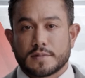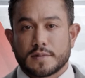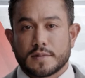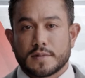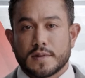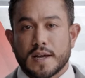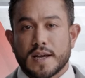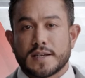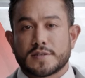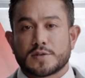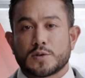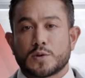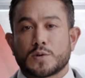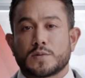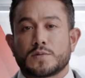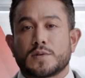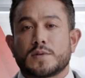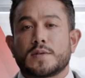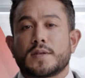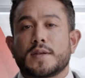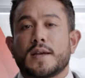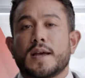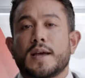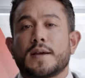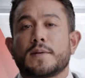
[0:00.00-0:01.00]
That's all for
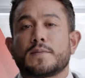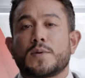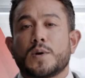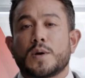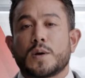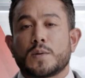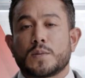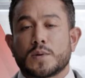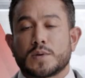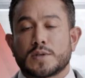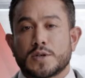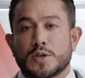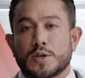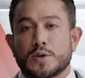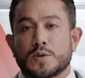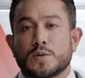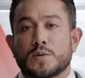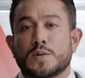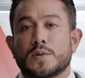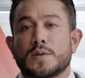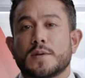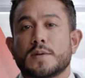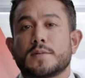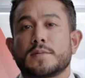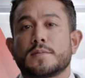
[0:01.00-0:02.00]
today's Polymer
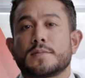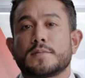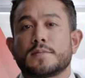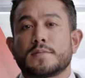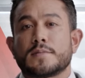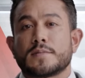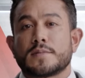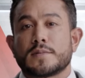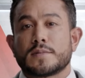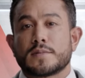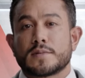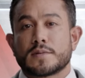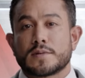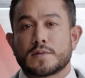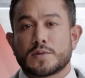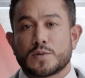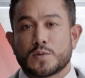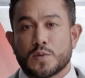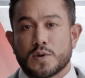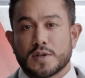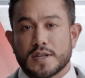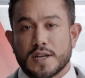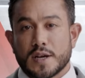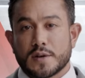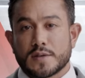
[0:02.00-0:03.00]
News.
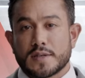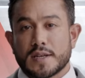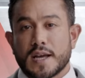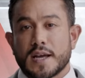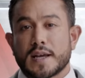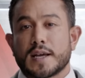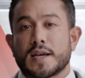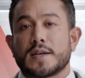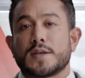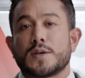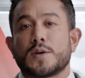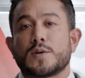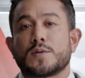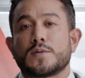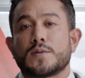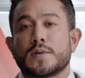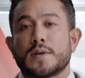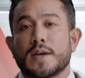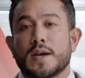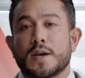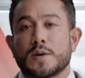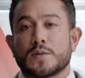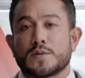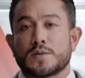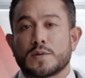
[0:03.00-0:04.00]
Watch our daily news
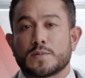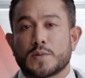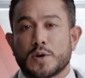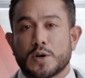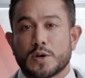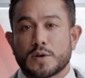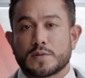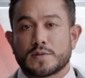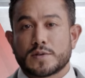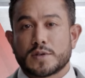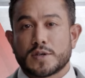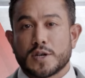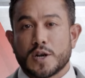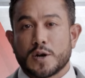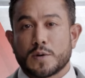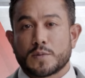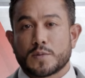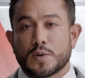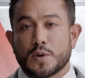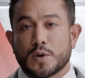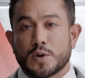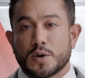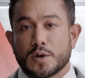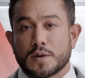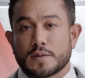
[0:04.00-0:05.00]
video tomorrow to know
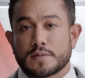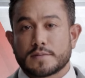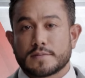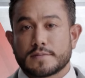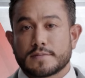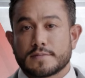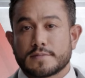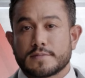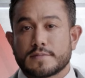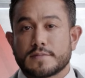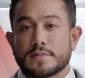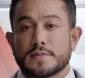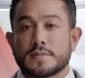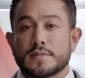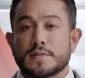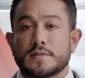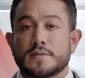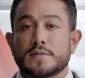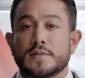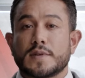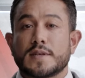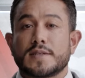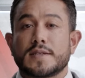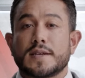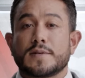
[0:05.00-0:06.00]
more.
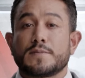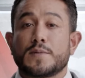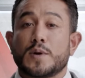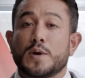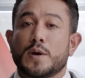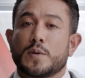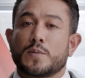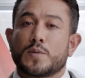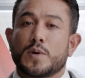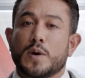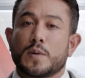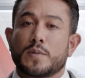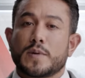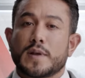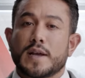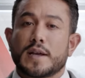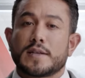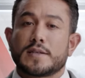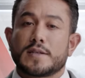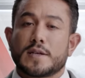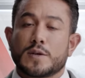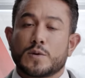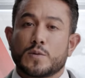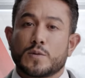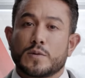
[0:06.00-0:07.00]
This is Polymer
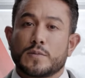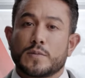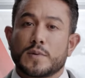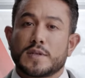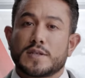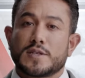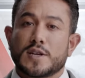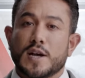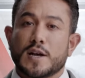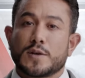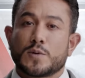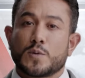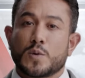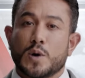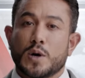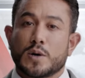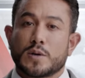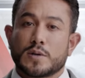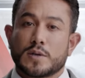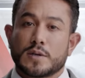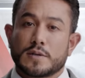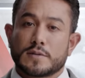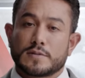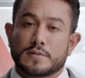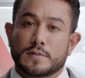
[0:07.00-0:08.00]
Update, with me Jake
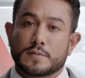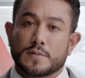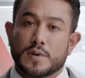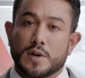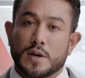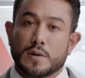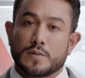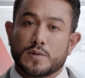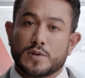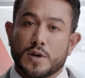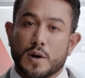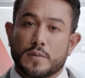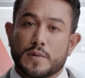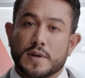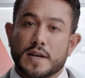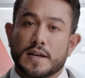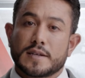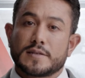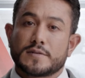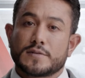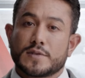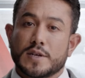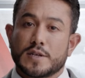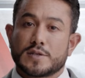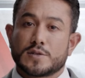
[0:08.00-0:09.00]
Wong, from Polymer Update's
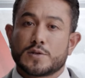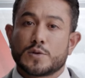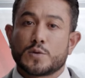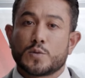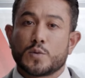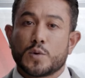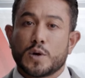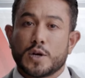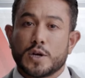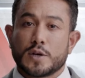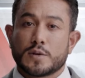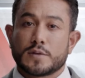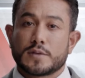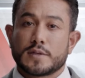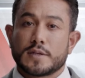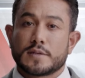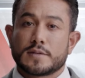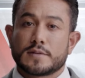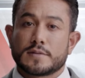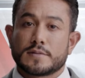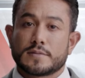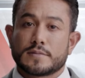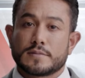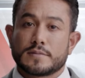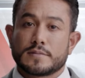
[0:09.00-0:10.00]
virtual world.
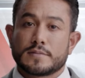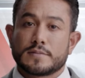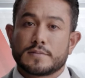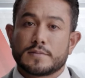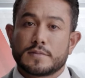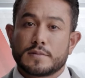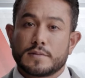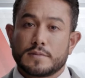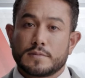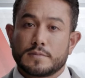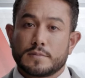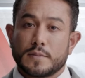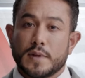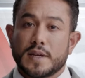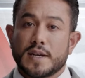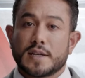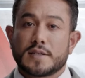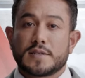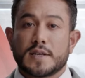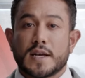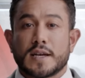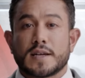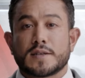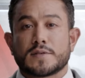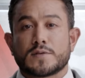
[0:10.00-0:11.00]
Many
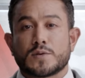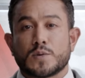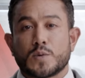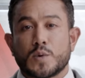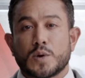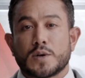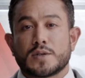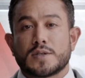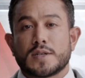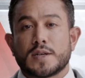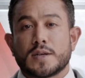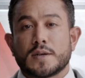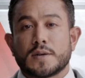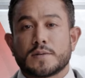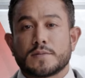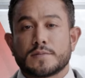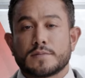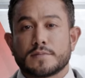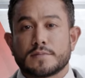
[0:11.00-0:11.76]
thanks for watching.